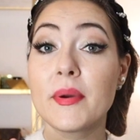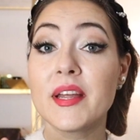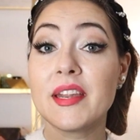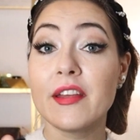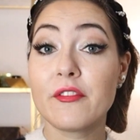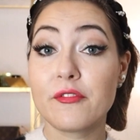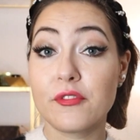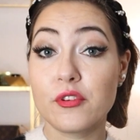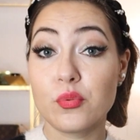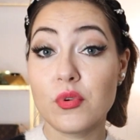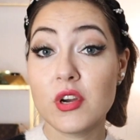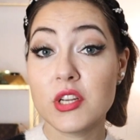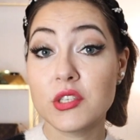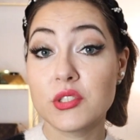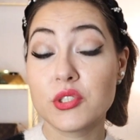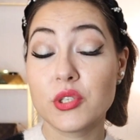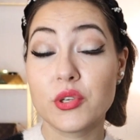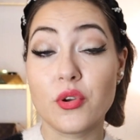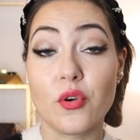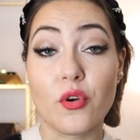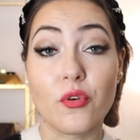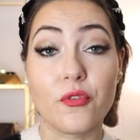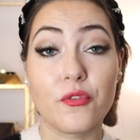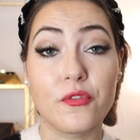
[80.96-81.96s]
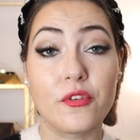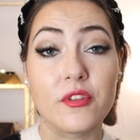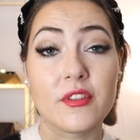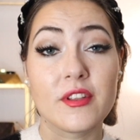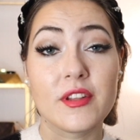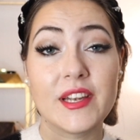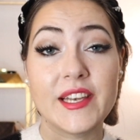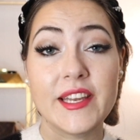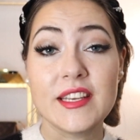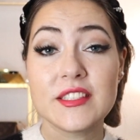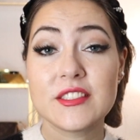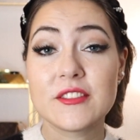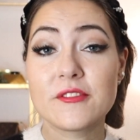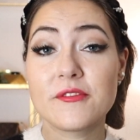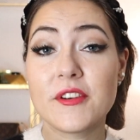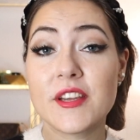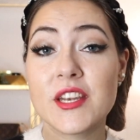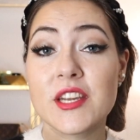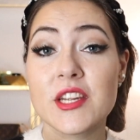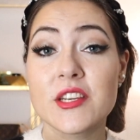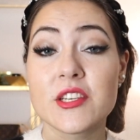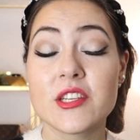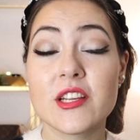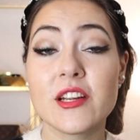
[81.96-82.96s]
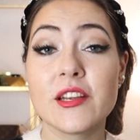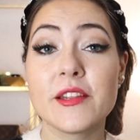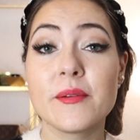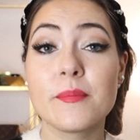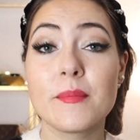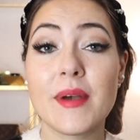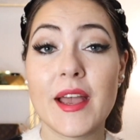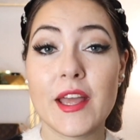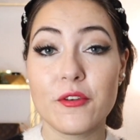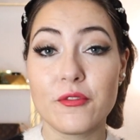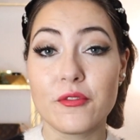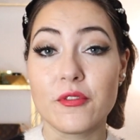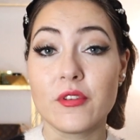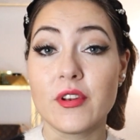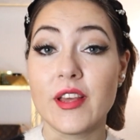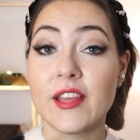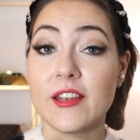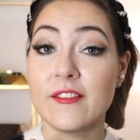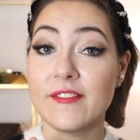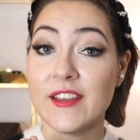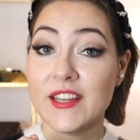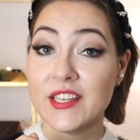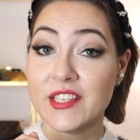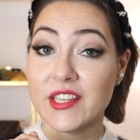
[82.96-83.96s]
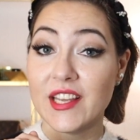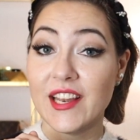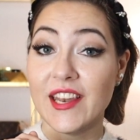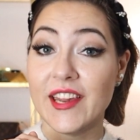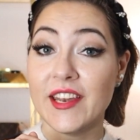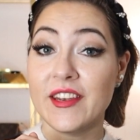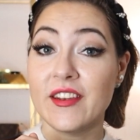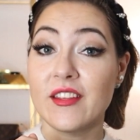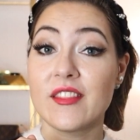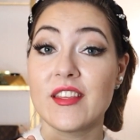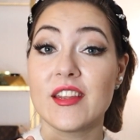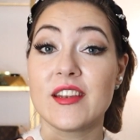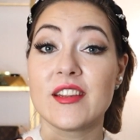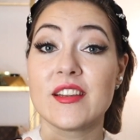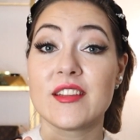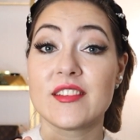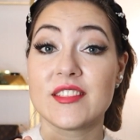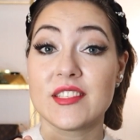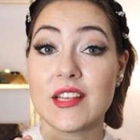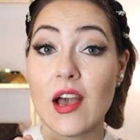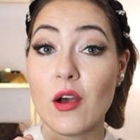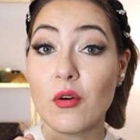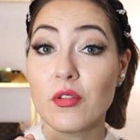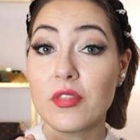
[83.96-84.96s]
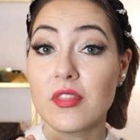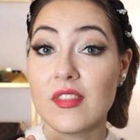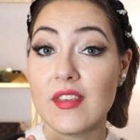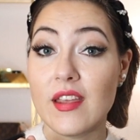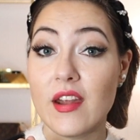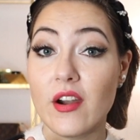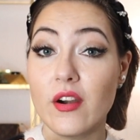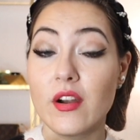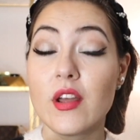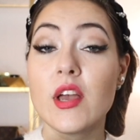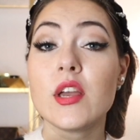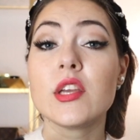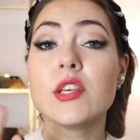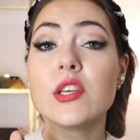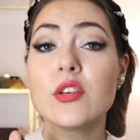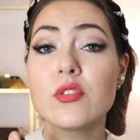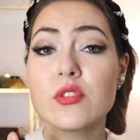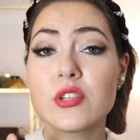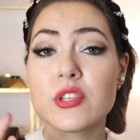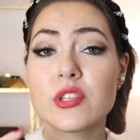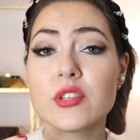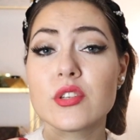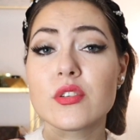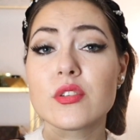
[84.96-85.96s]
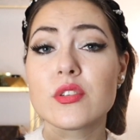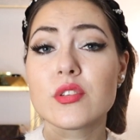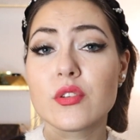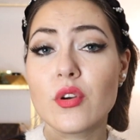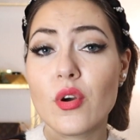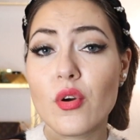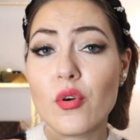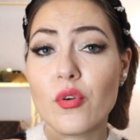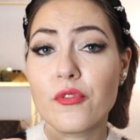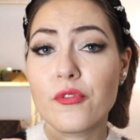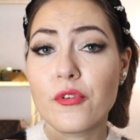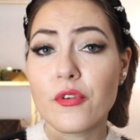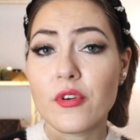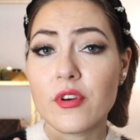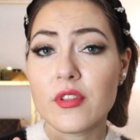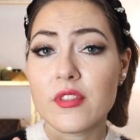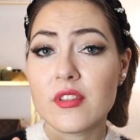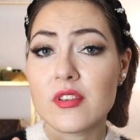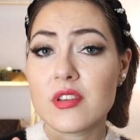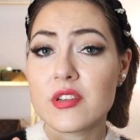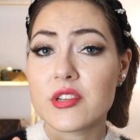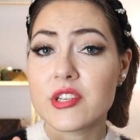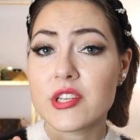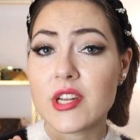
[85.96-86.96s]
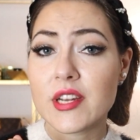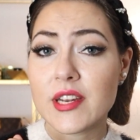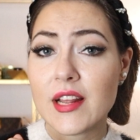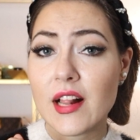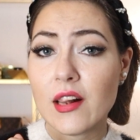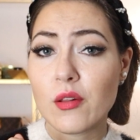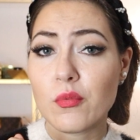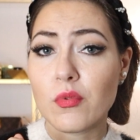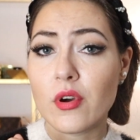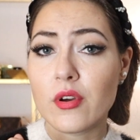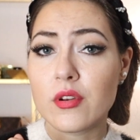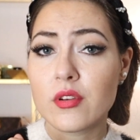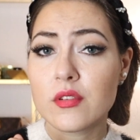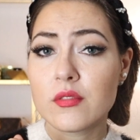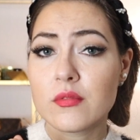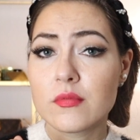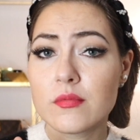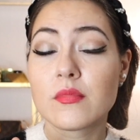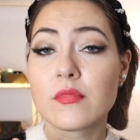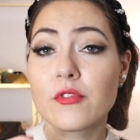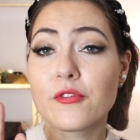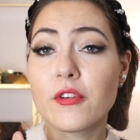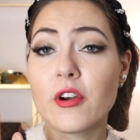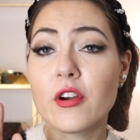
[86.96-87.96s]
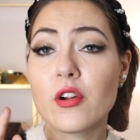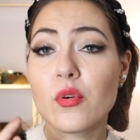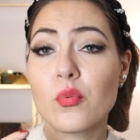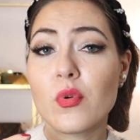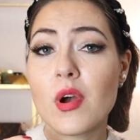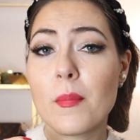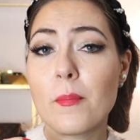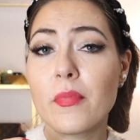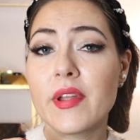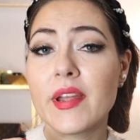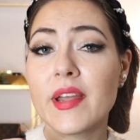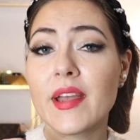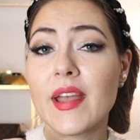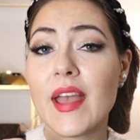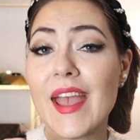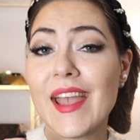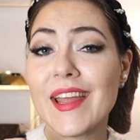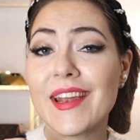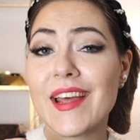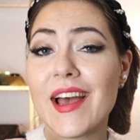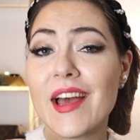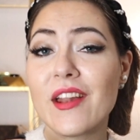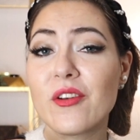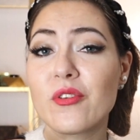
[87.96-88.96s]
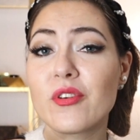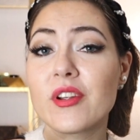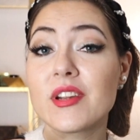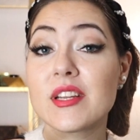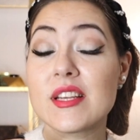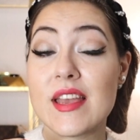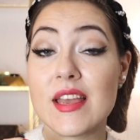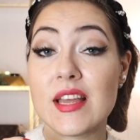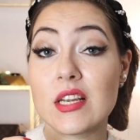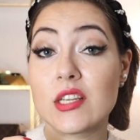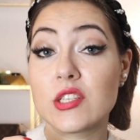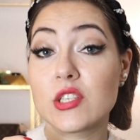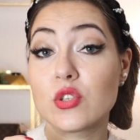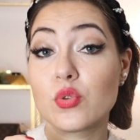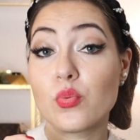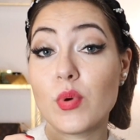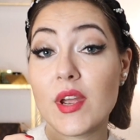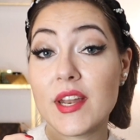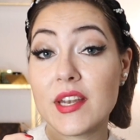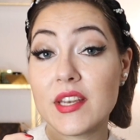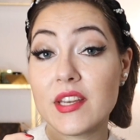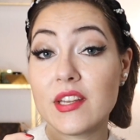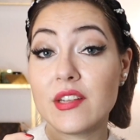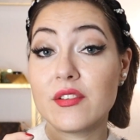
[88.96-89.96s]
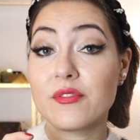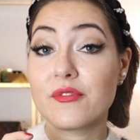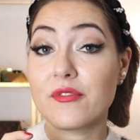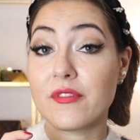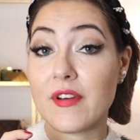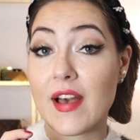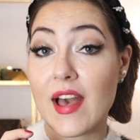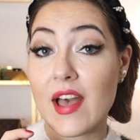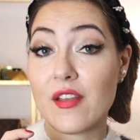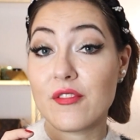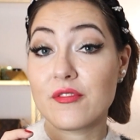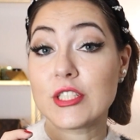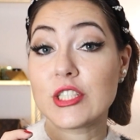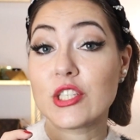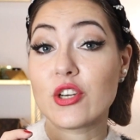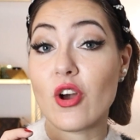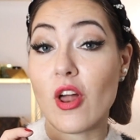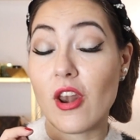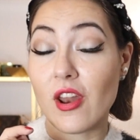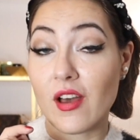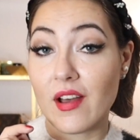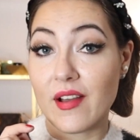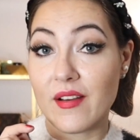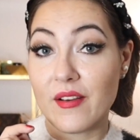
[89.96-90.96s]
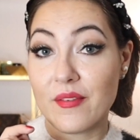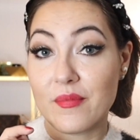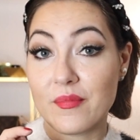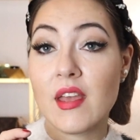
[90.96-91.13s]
But if you want to go for the least financially mindful Advent Calendar that is out there, you should go for the Chanel one for a whopping eight hundred twenty-five dollars.